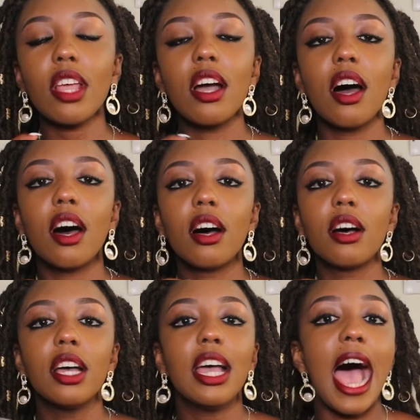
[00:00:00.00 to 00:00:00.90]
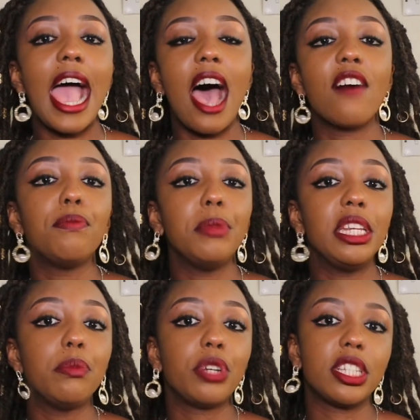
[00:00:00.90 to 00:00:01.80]
I have
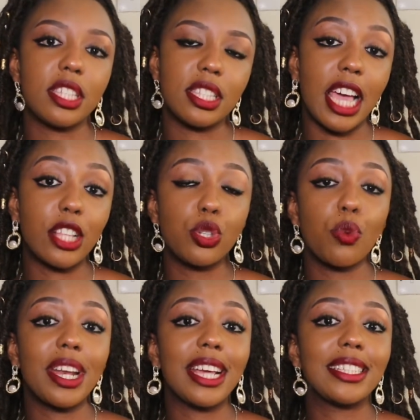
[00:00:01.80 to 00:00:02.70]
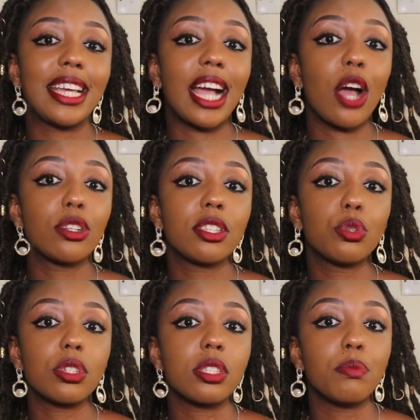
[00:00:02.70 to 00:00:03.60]
mini braids inside, so when I take out
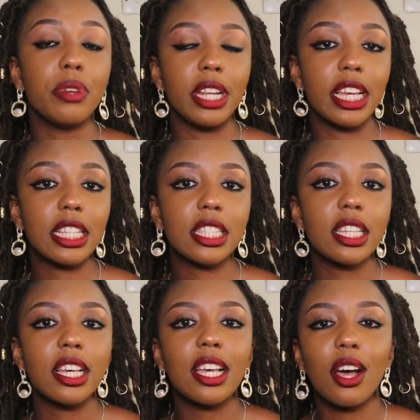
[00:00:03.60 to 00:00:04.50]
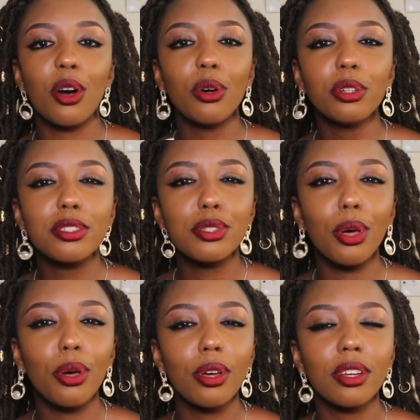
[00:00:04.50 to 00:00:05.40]
those braids,
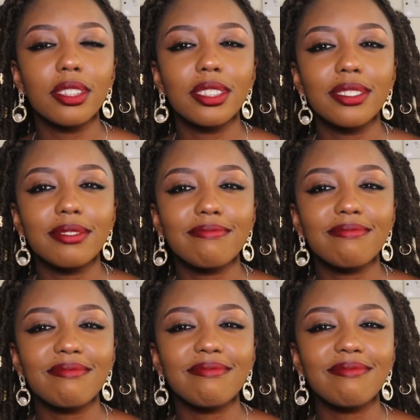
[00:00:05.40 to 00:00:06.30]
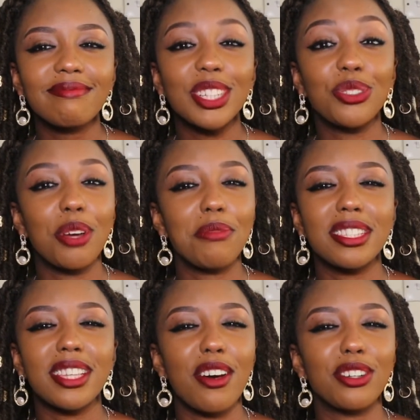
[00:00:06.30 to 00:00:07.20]
also najua
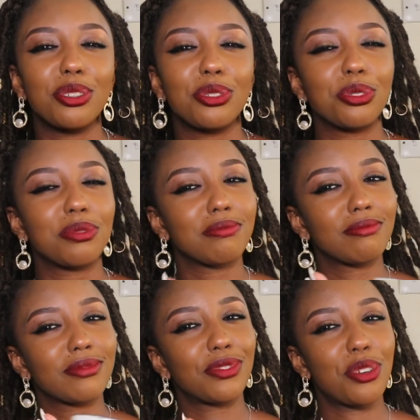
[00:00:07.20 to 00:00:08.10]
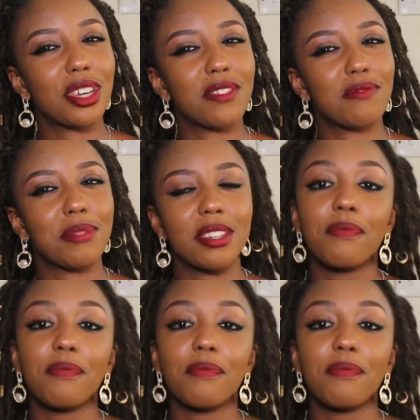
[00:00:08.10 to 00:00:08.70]
mnasikia watoto, forgive me.